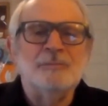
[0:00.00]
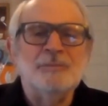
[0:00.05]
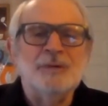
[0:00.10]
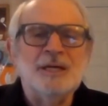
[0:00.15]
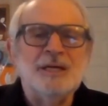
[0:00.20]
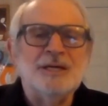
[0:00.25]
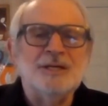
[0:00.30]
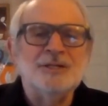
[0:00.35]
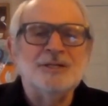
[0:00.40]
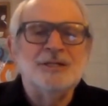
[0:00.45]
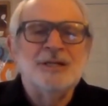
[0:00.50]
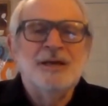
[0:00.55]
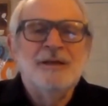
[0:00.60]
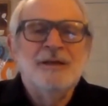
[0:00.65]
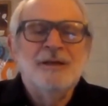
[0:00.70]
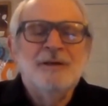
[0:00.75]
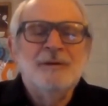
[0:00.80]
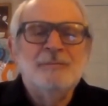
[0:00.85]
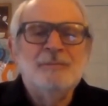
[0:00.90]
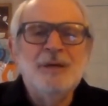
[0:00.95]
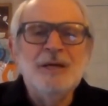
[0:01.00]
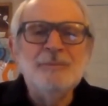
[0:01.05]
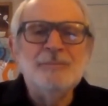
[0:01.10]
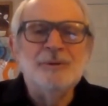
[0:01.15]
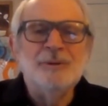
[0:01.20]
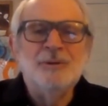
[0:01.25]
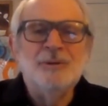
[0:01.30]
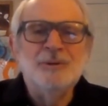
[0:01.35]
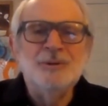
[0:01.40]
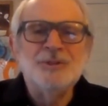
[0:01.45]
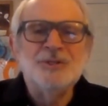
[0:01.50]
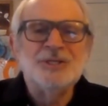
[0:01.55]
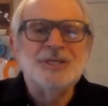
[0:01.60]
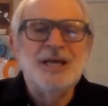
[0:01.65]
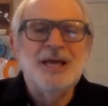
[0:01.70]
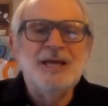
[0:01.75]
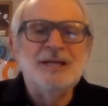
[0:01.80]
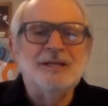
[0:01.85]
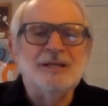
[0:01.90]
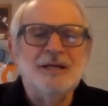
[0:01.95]
Because people who
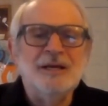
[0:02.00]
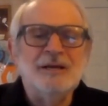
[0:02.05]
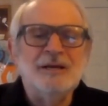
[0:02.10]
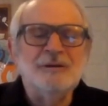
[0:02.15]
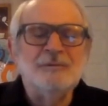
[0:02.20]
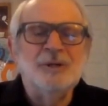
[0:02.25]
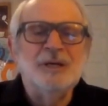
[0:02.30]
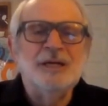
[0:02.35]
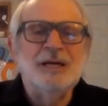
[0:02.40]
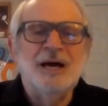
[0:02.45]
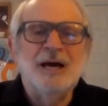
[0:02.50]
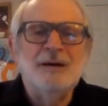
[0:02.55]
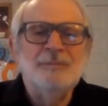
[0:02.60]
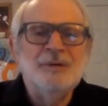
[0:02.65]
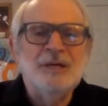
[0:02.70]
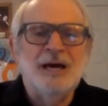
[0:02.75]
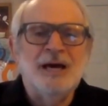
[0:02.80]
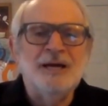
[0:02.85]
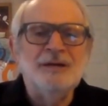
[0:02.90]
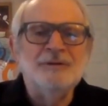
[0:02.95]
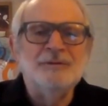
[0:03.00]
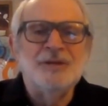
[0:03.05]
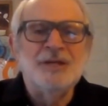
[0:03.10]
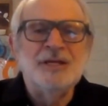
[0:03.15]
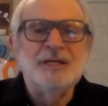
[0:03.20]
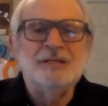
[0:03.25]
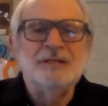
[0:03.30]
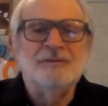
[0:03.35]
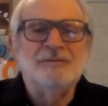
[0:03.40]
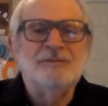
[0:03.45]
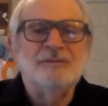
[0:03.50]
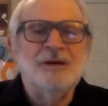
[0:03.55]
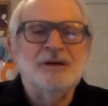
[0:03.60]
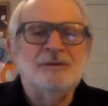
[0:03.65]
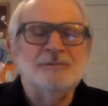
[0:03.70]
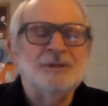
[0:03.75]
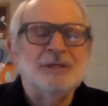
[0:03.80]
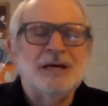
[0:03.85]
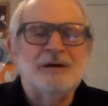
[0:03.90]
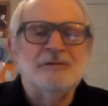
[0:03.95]
stay liquid, I mean, I don't think the
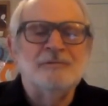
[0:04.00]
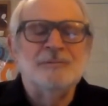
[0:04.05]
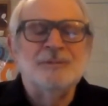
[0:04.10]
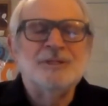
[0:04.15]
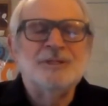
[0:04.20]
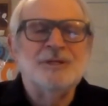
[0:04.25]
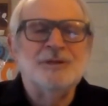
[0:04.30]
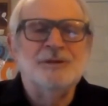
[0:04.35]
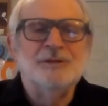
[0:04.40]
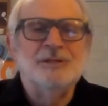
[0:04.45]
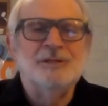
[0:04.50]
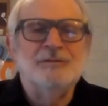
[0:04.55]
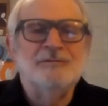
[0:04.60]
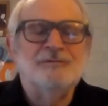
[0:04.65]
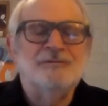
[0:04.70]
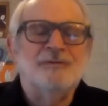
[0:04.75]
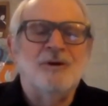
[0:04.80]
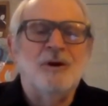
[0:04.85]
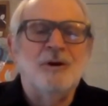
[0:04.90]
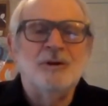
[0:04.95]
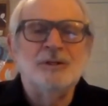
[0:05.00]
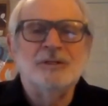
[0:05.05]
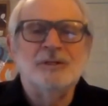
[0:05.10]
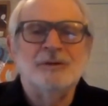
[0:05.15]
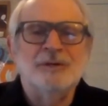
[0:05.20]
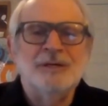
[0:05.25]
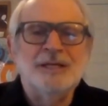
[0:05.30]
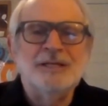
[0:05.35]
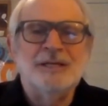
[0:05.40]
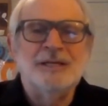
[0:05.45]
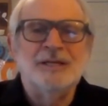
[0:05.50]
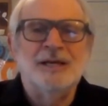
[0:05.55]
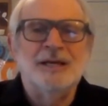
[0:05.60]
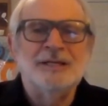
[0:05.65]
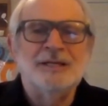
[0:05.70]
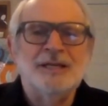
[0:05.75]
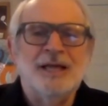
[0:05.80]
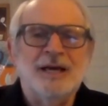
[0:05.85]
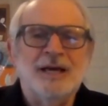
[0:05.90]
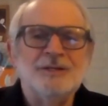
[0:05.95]
federal government's going to default or anything
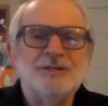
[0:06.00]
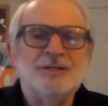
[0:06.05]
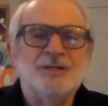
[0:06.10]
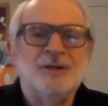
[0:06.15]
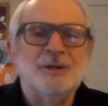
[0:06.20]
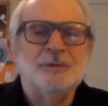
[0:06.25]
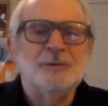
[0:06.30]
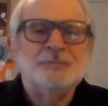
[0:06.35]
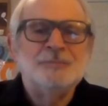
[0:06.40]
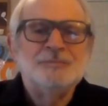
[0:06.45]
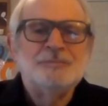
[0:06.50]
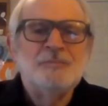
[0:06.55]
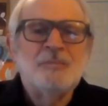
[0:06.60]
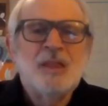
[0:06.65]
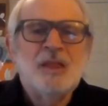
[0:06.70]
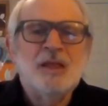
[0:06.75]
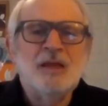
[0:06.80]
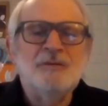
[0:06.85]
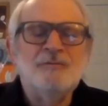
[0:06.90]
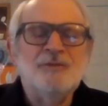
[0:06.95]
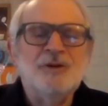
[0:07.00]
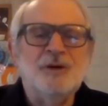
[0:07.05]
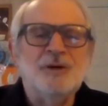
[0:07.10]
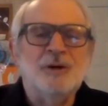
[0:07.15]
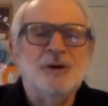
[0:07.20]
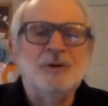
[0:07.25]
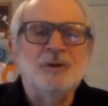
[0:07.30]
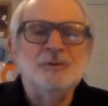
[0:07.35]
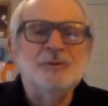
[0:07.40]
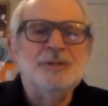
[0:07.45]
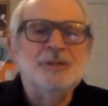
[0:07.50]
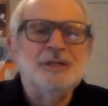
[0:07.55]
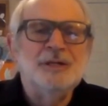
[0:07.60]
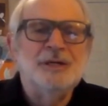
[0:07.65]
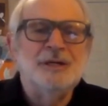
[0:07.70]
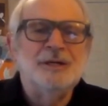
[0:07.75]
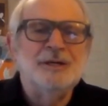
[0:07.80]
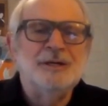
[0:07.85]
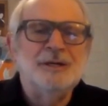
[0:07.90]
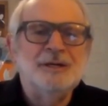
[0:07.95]
like that. So if you own,
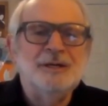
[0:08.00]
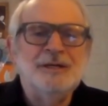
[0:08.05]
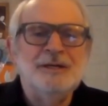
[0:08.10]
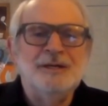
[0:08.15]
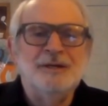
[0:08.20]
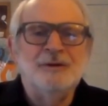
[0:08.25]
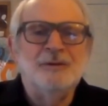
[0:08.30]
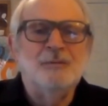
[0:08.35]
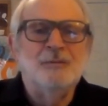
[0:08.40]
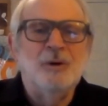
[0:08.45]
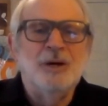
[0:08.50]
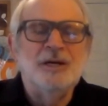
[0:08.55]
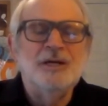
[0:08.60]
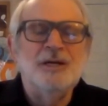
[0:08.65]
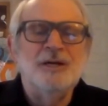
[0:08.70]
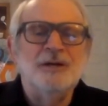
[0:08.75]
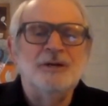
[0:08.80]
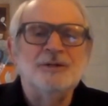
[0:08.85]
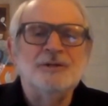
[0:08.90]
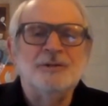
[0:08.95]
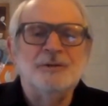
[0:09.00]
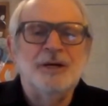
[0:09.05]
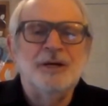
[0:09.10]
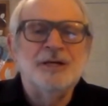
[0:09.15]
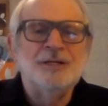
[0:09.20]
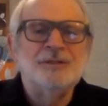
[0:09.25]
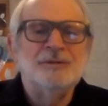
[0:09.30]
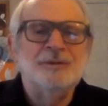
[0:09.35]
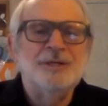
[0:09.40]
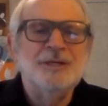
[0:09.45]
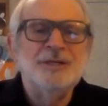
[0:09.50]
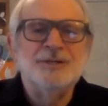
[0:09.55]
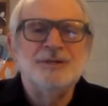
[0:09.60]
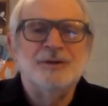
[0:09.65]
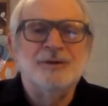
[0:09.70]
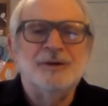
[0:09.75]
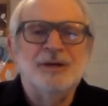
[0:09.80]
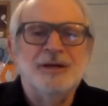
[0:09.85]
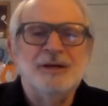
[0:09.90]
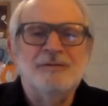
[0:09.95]
you know, one-year treasuries
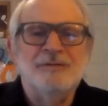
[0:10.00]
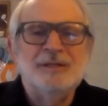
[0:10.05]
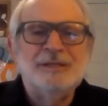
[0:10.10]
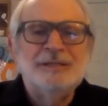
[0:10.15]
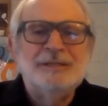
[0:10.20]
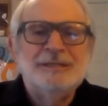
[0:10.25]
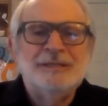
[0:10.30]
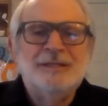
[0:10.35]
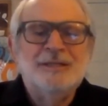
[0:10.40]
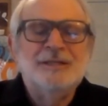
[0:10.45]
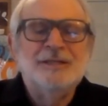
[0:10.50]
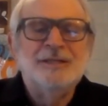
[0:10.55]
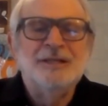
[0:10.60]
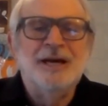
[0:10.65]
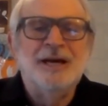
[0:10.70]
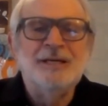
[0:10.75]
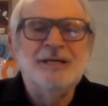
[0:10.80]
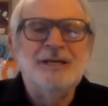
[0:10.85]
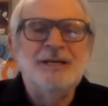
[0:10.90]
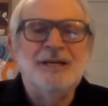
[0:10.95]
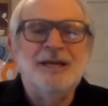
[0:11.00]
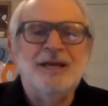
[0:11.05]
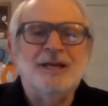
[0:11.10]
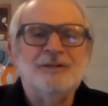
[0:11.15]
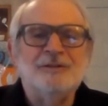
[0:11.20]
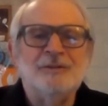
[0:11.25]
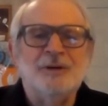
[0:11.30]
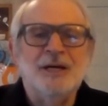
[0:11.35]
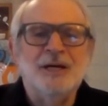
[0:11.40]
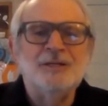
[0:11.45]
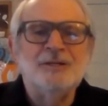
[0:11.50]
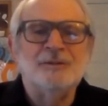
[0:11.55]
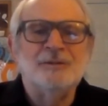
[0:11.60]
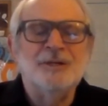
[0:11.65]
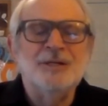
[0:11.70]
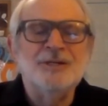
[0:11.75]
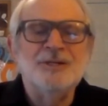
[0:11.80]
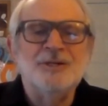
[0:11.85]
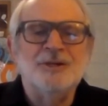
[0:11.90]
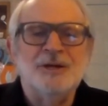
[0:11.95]
or even 90-day
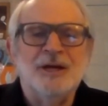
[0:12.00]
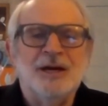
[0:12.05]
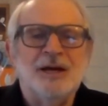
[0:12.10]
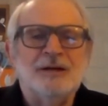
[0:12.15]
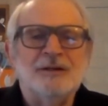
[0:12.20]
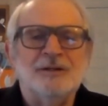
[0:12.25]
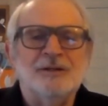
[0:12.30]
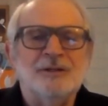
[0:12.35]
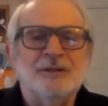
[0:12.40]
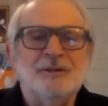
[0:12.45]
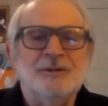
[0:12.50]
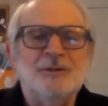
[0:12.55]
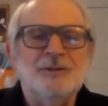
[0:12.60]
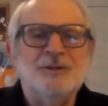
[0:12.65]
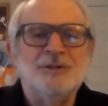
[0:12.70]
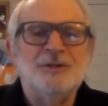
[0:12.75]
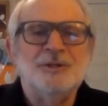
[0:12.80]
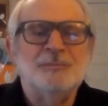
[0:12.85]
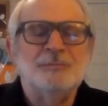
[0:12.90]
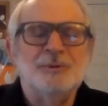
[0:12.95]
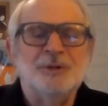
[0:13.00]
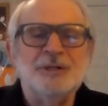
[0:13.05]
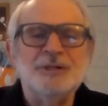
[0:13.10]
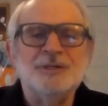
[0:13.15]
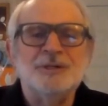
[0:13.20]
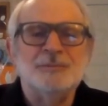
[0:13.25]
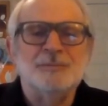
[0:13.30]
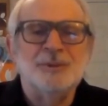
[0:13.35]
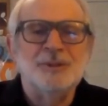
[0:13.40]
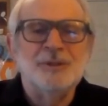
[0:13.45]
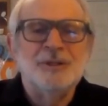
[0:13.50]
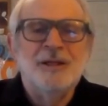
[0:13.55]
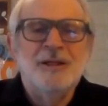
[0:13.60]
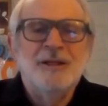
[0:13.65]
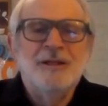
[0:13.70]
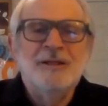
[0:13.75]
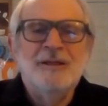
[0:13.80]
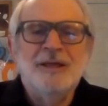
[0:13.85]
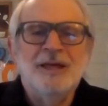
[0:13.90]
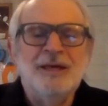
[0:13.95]
treasuries, you're not going to lose the principal,
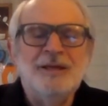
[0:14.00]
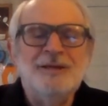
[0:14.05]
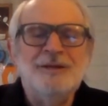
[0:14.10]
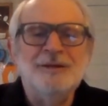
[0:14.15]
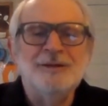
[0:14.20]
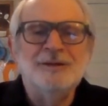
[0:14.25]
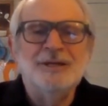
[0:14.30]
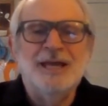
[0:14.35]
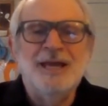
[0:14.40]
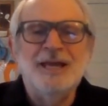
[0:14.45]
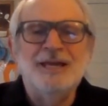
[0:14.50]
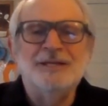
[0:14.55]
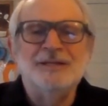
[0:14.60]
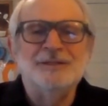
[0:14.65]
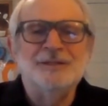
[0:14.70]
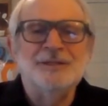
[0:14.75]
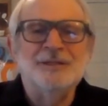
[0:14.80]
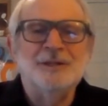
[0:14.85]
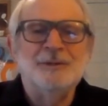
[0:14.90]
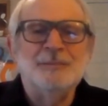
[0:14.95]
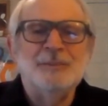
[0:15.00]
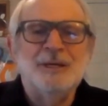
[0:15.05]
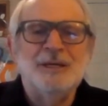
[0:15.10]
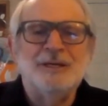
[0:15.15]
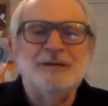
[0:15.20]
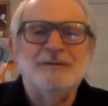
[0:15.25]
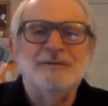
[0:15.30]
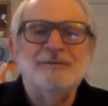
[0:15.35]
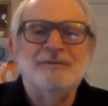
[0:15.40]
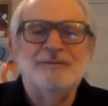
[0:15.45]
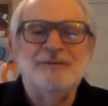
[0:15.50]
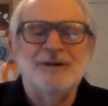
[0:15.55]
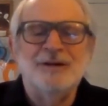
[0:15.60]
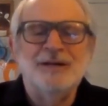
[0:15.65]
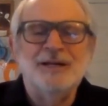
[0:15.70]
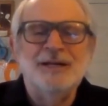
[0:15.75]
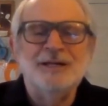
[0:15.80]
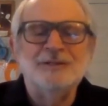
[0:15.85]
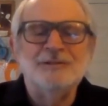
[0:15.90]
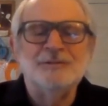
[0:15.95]
and you'll gain a little bit of
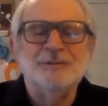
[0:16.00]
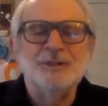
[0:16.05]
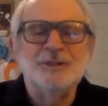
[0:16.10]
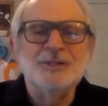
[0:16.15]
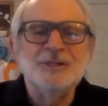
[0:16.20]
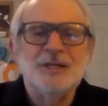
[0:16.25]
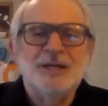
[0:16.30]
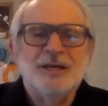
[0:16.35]
interest